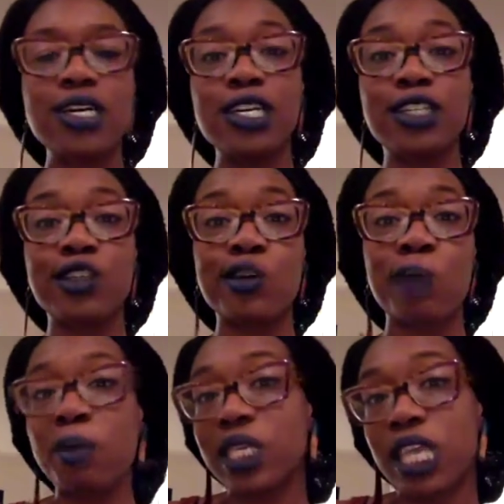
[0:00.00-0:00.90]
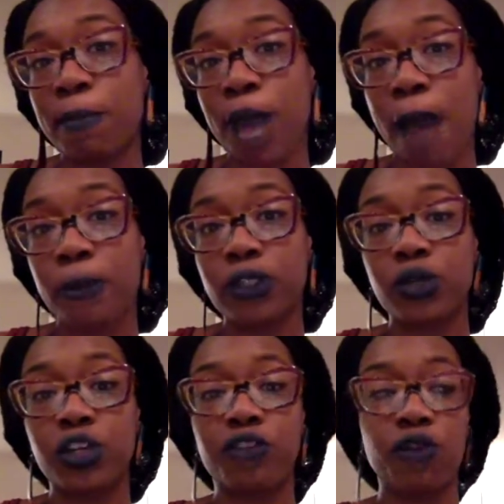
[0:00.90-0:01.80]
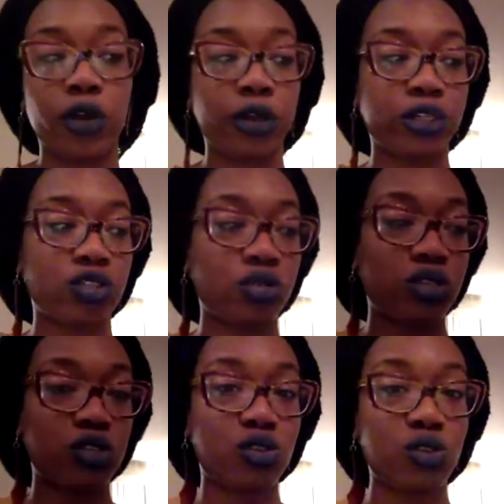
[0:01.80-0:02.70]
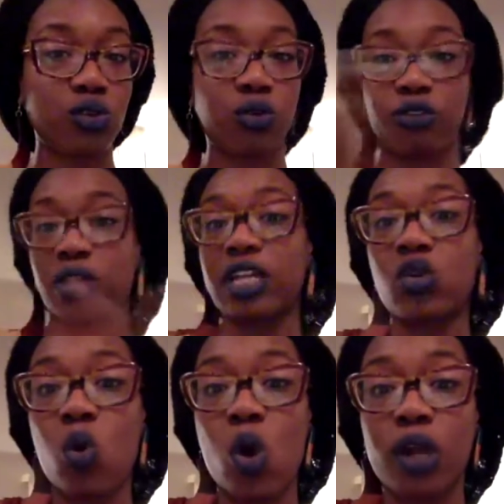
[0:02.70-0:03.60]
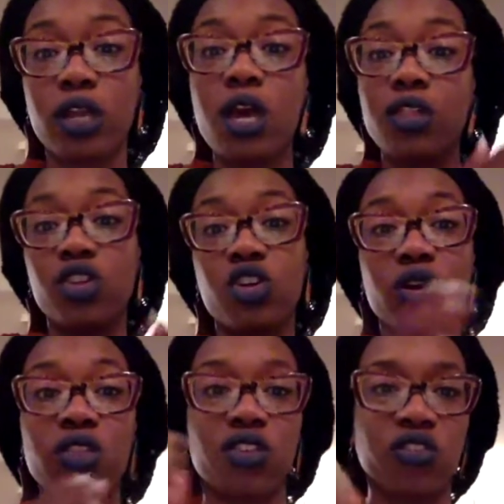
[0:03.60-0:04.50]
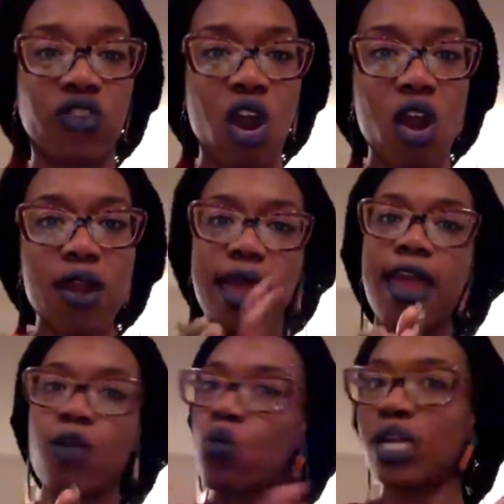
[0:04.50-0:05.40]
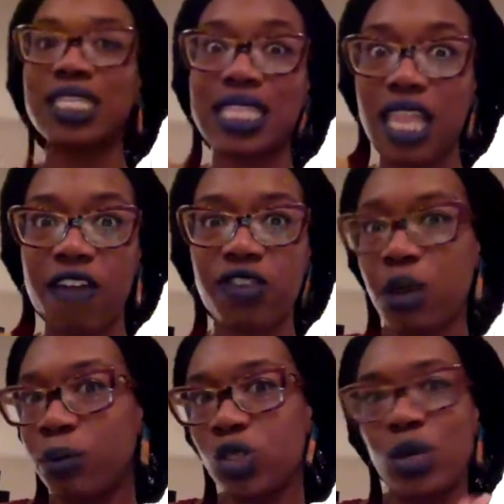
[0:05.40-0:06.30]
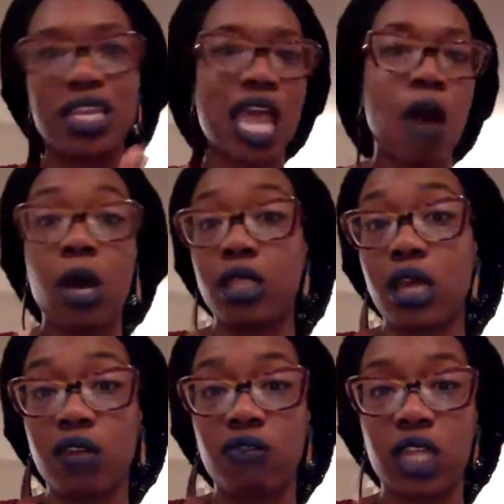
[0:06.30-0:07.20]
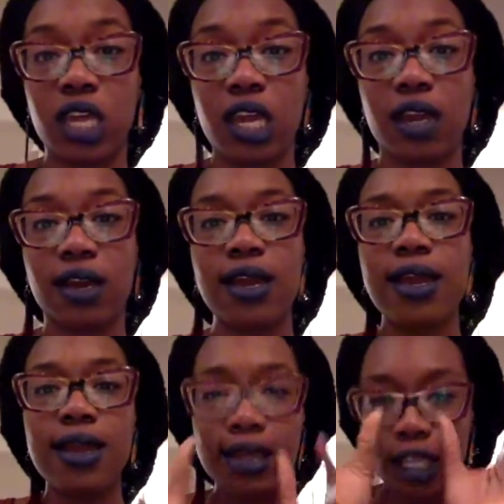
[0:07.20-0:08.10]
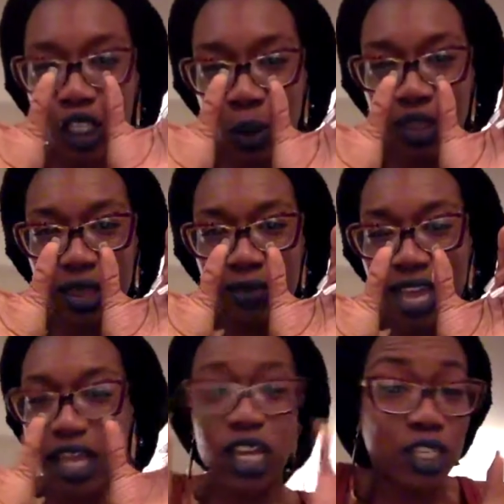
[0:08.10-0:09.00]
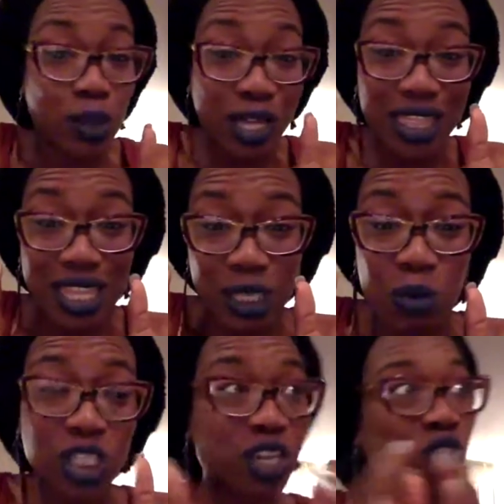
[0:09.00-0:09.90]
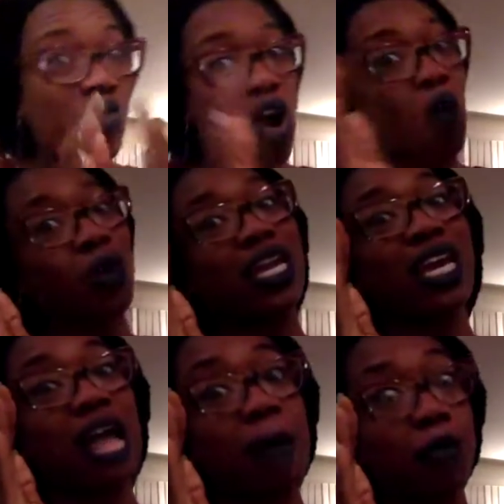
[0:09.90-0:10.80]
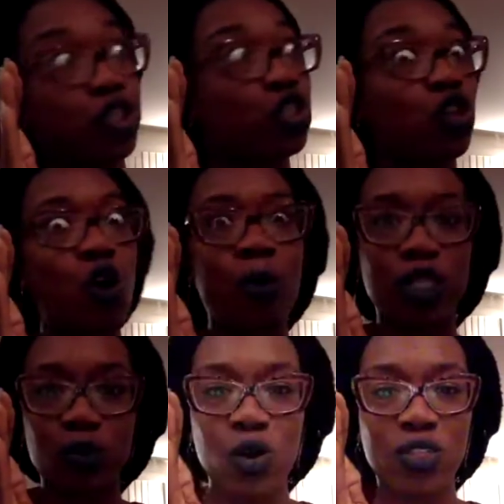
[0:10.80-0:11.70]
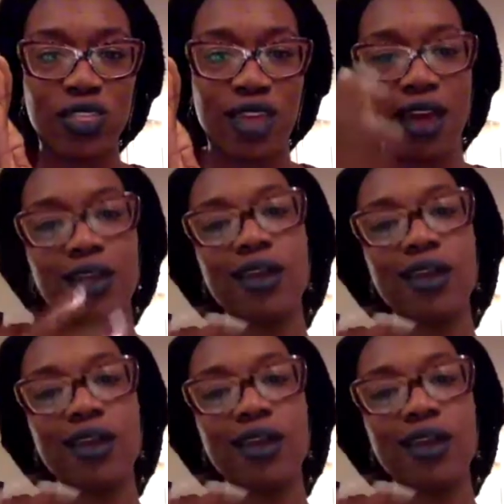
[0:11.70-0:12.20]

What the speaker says: So maybe set up an opportunity for your students to reflect on the journey thus far and what's left in between now and the end of the year. Showing them that it's only this much and you've already accomplished so much more than that.